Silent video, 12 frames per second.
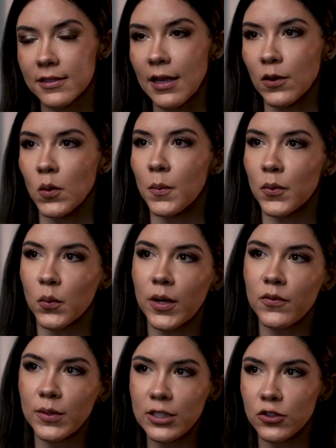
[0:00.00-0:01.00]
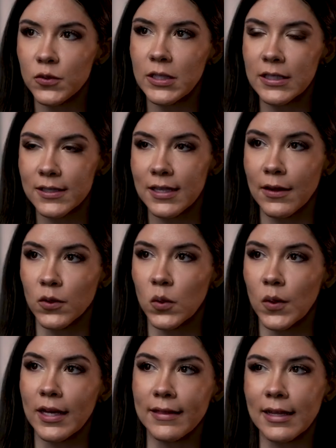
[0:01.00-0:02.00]
cycle, but what if we do this
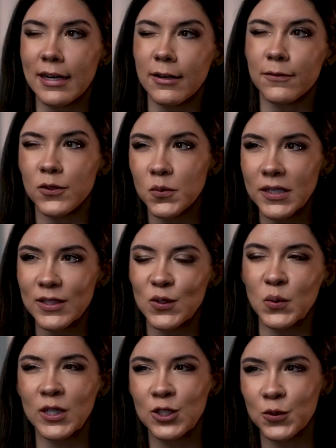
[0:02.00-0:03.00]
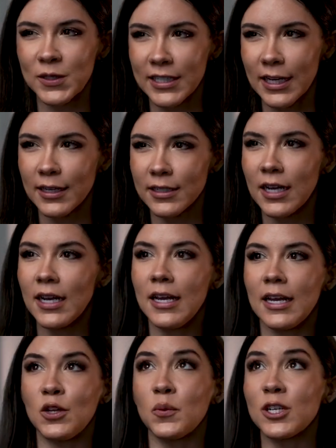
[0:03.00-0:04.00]
cycle and then in a few months you want to do it again
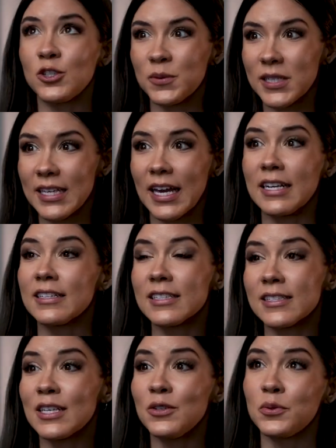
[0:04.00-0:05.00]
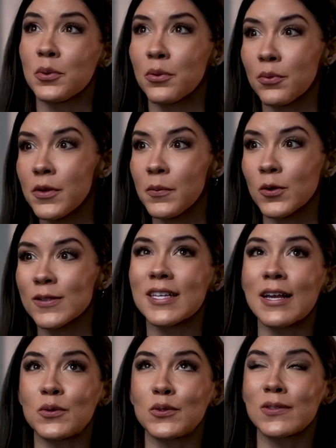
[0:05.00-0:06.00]
and you want to do it again? And let's say you do 3 more
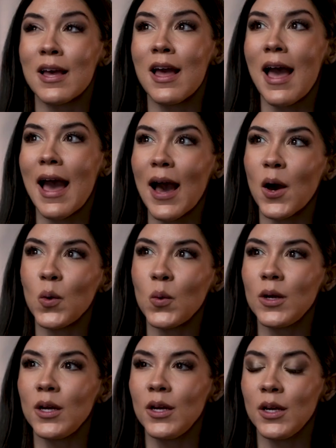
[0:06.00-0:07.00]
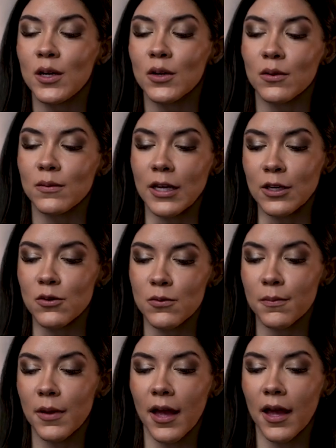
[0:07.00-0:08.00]
cycles. How
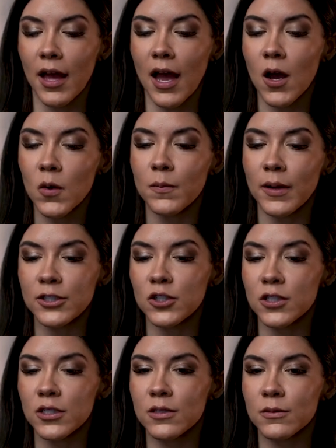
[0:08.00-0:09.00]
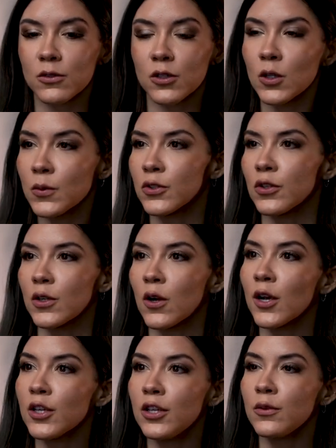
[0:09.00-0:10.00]
much closer
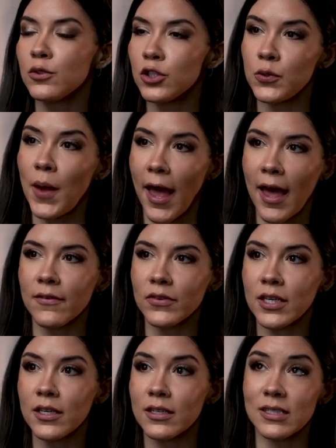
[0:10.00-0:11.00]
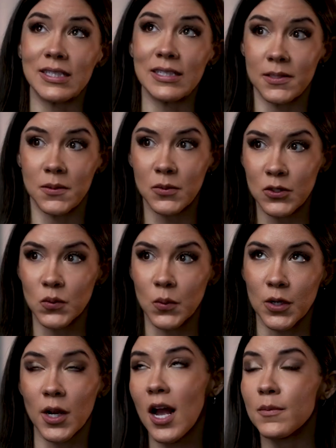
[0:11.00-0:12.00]
are you to having a system
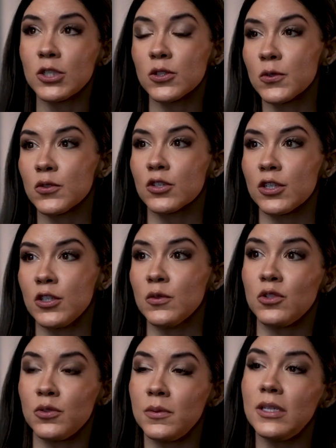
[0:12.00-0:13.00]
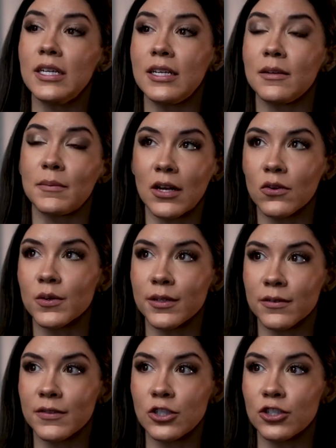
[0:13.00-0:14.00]
disorder? How much closer are you to needing medical
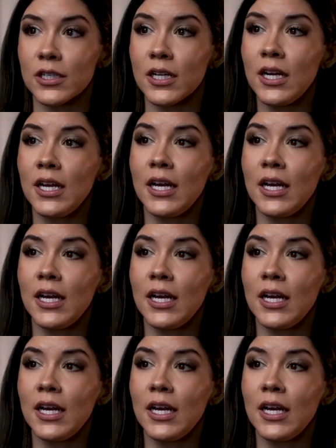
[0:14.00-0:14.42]
intervention?